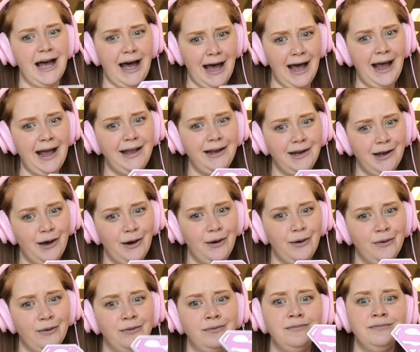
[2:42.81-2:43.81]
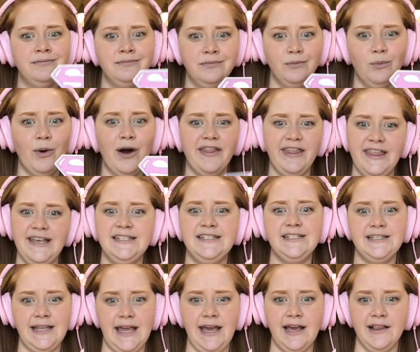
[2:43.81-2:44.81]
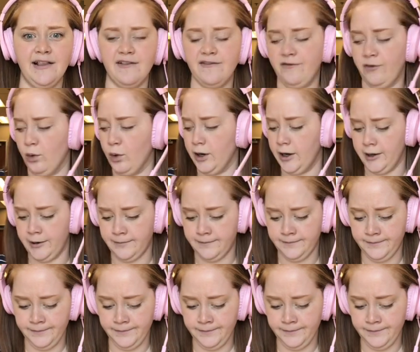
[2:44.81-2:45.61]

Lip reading: I know what this stands for.